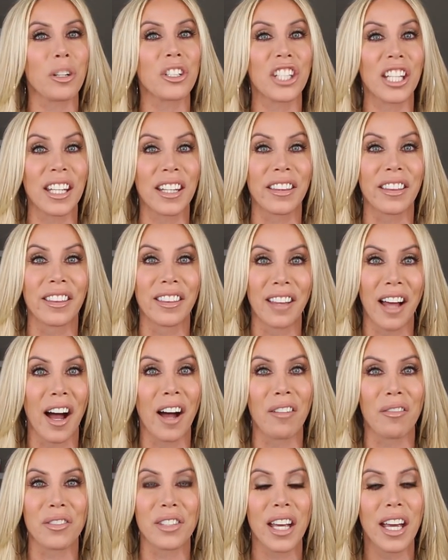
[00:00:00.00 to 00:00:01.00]
which he
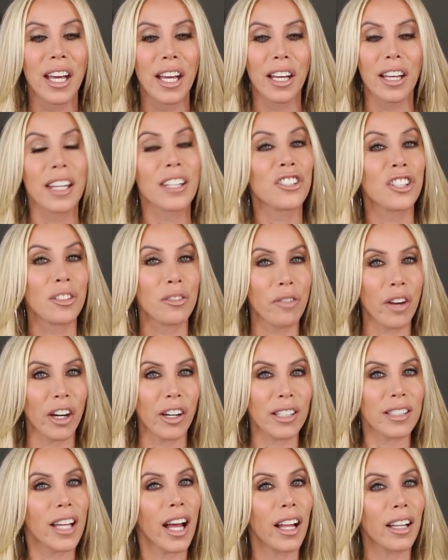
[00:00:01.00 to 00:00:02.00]
loves. She's
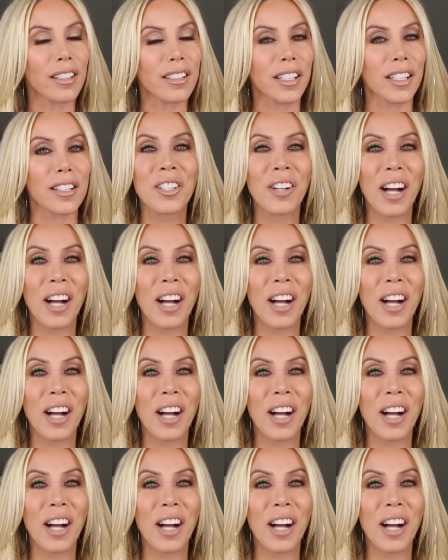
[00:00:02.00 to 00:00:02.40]
very talented.